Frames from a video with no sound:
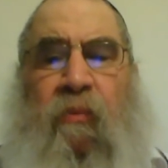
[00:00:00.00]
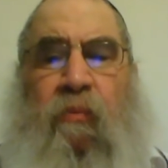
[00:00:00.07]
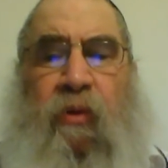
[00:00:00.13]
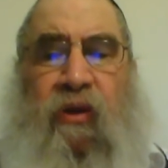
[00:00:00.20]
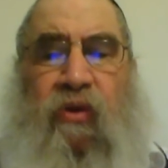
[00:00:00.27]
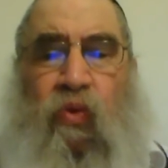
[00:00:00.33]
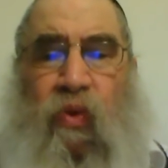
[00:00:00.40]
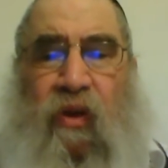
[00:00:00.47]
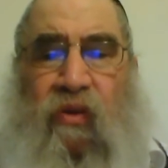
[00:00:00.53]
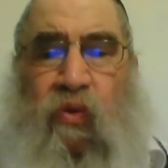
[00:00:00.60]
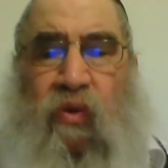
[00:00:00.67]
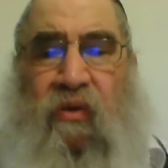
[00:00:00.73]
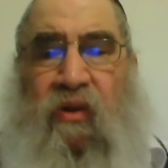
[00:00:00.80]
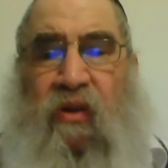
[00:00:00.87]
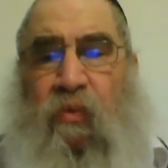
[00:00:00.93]
But what
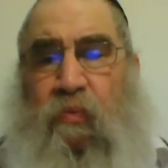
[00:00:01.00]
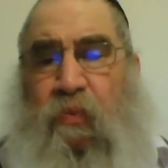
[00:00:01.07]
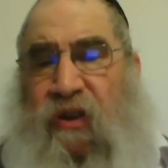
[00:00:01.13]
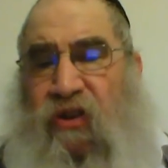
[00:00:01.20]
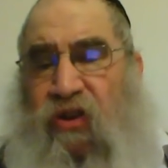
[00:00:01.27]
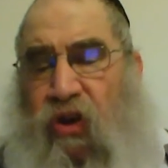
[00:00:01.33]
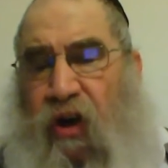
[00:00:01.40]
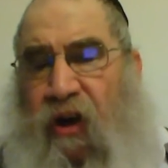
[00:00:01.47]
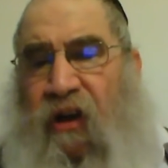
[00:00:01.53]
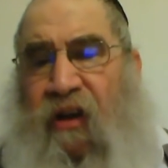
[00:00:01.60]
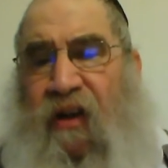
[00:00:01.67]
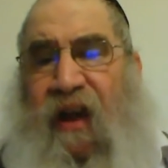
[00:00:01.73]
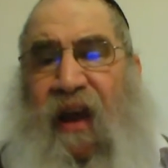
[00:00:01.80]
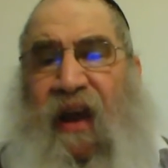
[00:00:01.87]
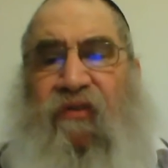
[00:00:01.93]
pisoyin
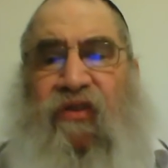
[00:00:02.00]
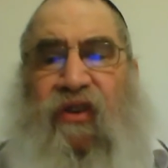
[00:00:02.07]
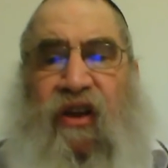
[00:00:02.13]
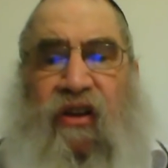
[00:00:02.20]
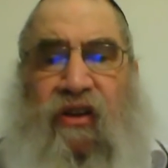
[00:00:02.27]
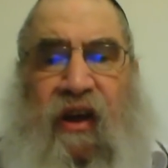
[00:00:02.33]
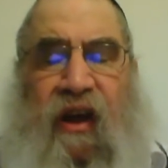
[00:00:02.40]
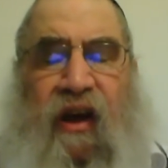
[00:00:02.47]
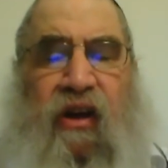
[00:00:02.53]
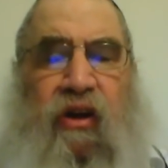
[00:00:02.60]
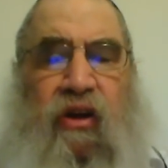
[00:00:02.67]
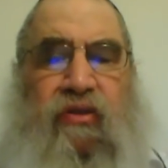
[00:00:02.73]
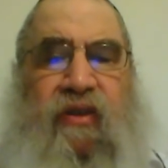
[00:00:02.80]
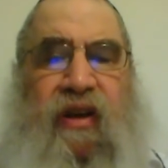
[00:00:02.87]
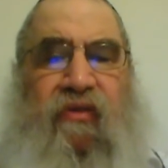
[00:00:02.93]
after hitech,
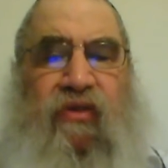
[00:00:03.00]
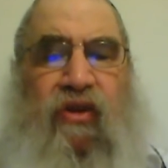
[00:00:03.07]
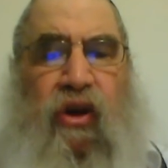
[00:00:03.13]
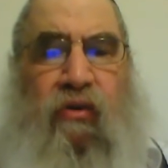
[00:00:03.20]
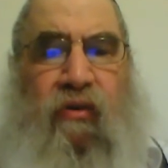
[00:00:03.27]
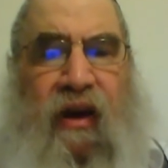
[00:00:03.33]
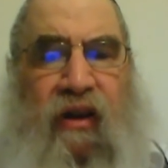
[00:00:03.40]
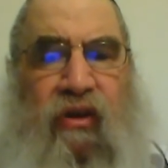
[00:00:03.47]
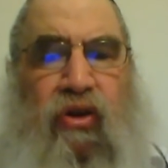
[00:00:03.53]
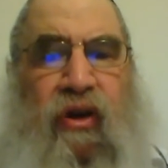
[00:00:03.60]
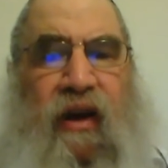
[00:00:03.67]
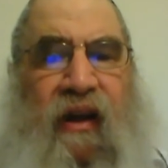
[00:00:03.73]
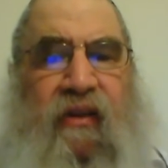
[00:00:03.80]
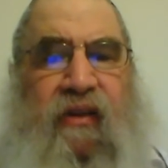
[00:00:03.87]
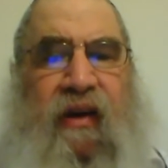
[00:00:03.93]
or after you already took
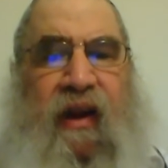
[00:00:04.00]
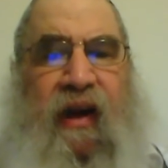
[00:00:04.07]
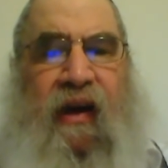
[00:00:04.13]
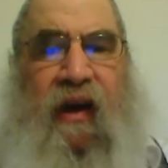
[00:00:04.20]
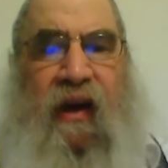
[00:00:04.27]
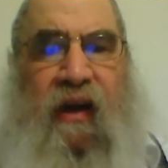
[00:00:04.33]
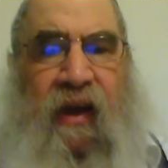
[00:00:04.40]
out the nega,